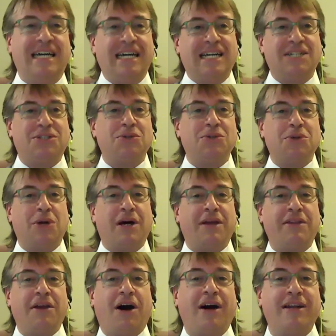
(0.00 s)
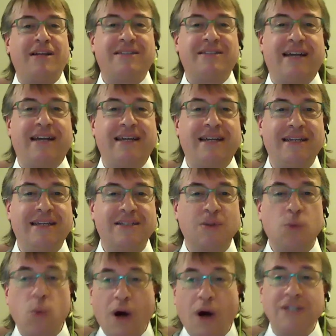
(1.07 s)
To the audience that is
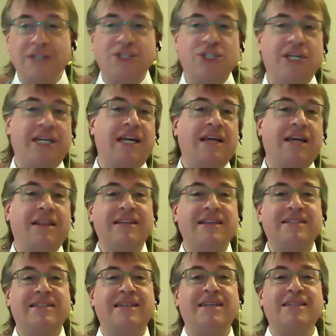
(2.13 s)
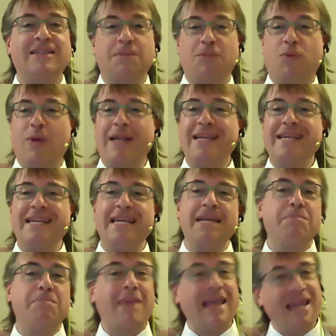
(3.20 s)
watching, this is Wendy
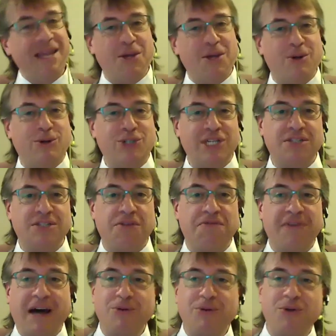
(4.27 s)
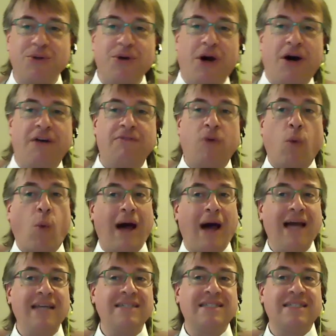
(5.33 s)
Mayhew. She's the founder of
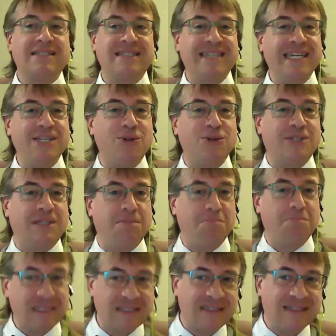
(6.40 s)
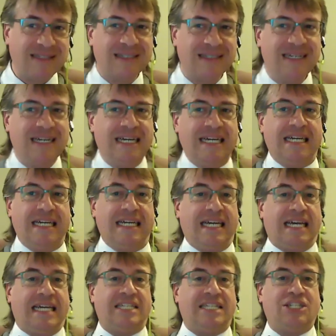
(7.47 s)
Wise Seniors in Business.
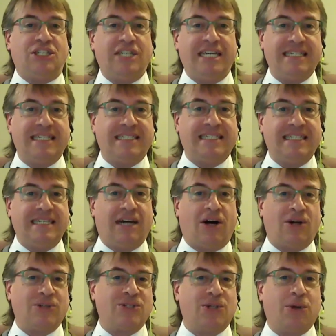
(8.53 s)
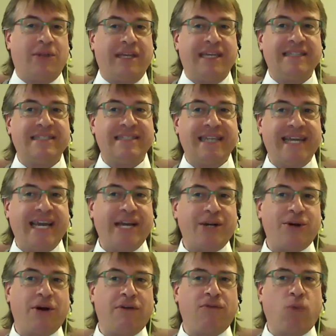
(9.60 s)
And she is also the
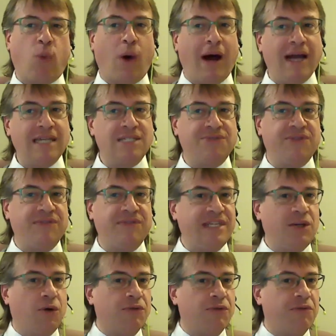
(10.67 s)
instigator of Wise 50 over